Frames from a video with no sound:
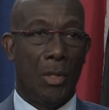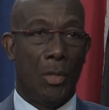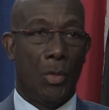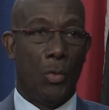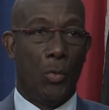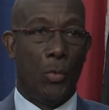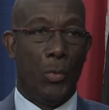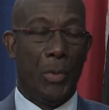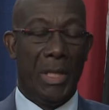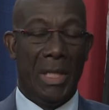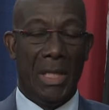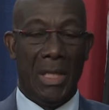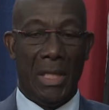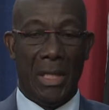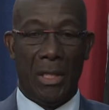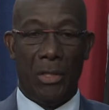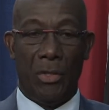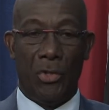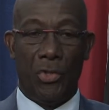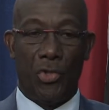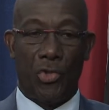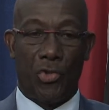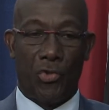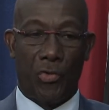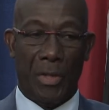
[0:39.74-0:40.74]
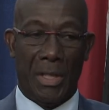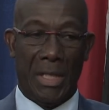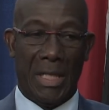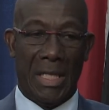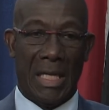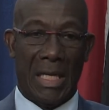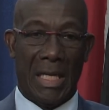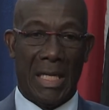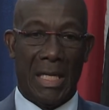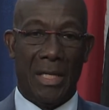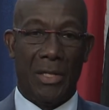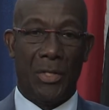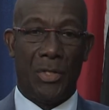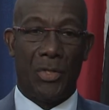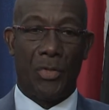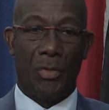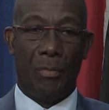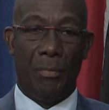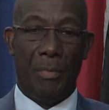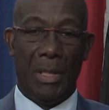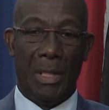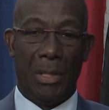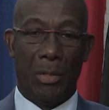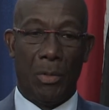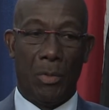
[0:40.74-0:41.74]
We in Trinidad and
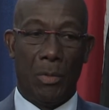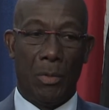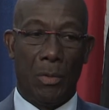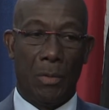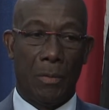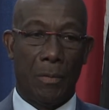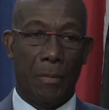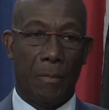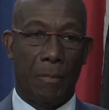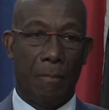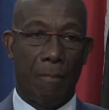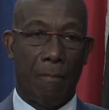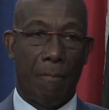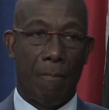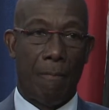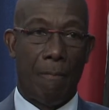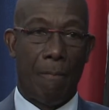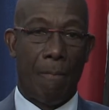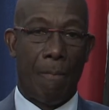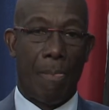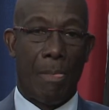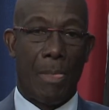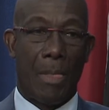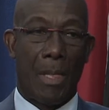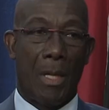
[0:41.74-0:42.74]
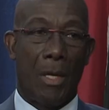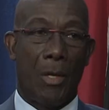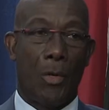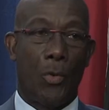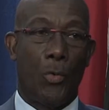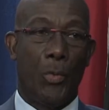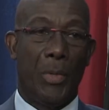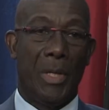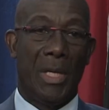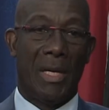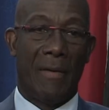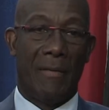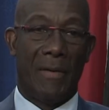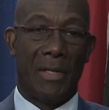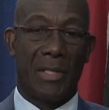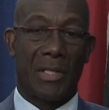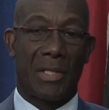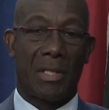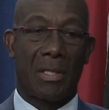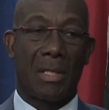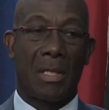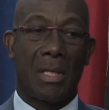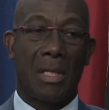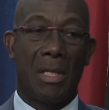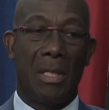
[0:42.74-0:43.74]
Tobago, we have a
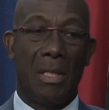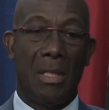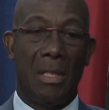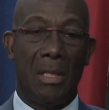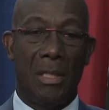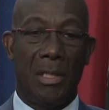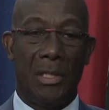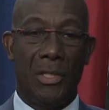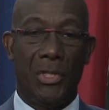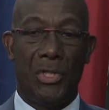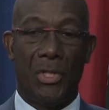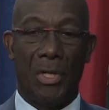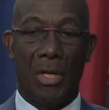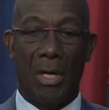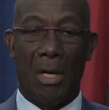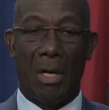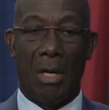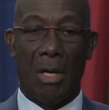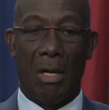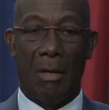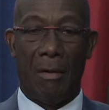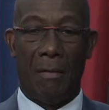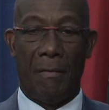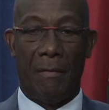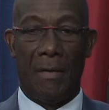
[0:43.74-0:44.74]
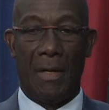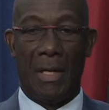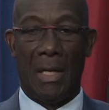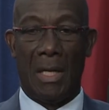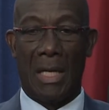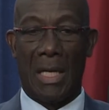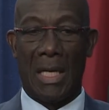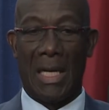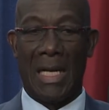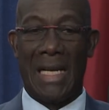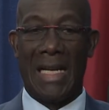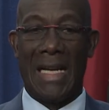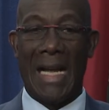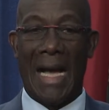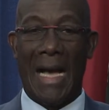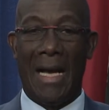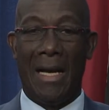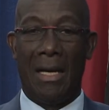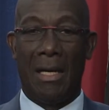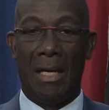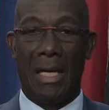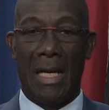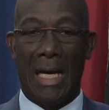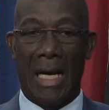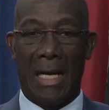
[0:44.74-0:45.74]
scourge of
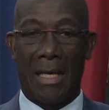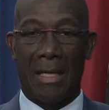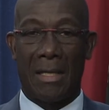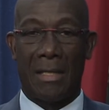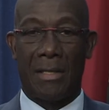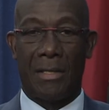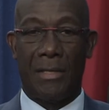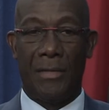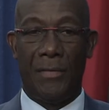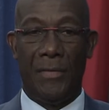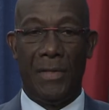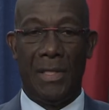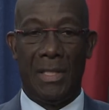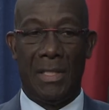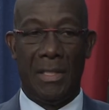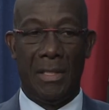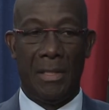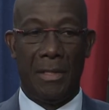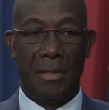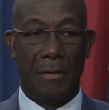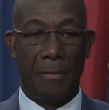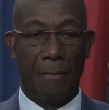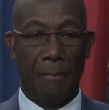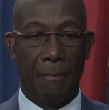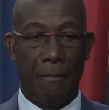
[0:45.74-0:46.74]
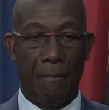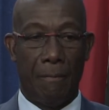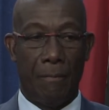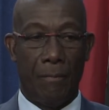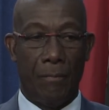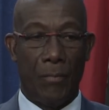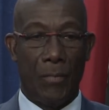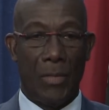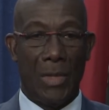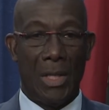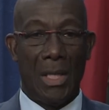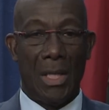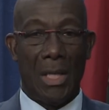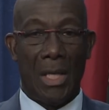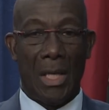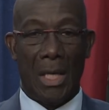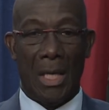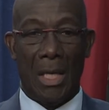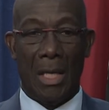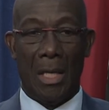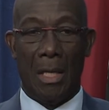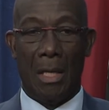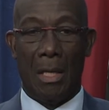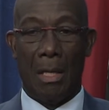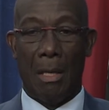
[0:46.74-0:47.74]
gang activity
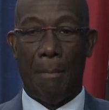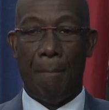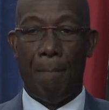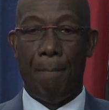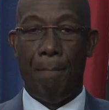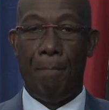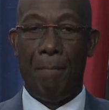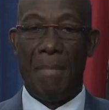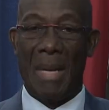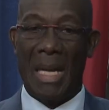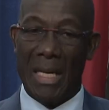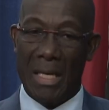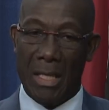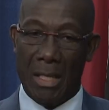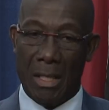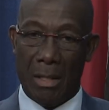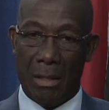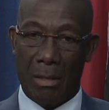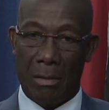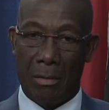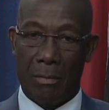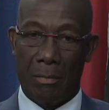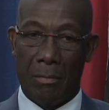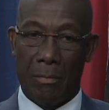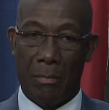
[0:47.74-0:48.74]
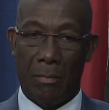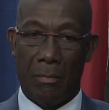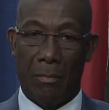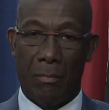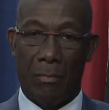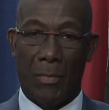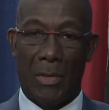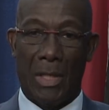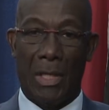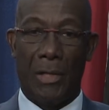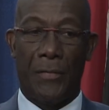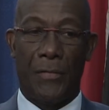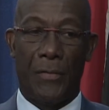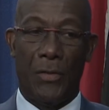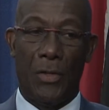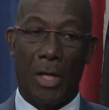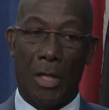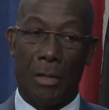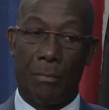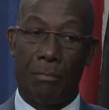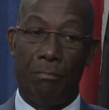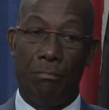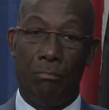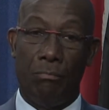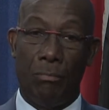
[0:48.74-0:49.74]
in many, if
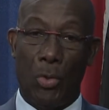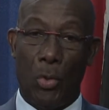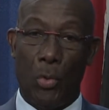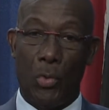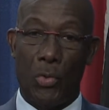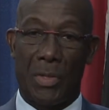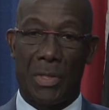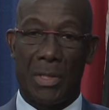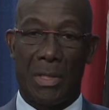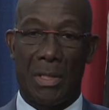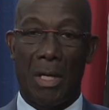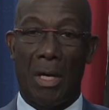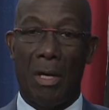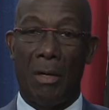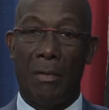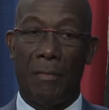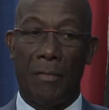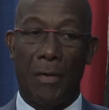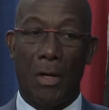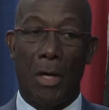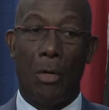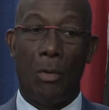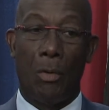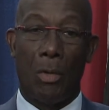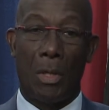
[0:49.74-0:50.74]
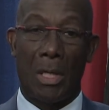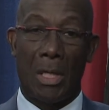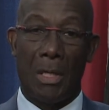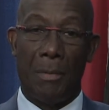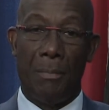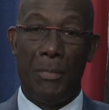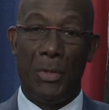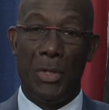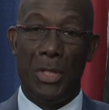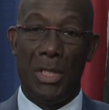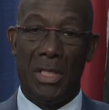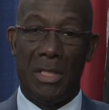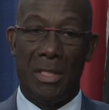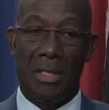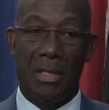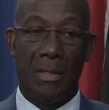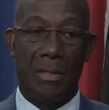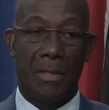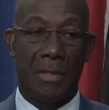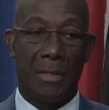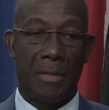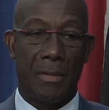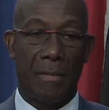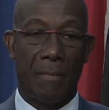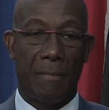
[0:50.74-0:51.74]
not most, of our
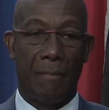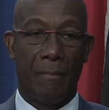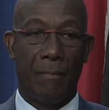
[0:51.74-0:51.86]
communities.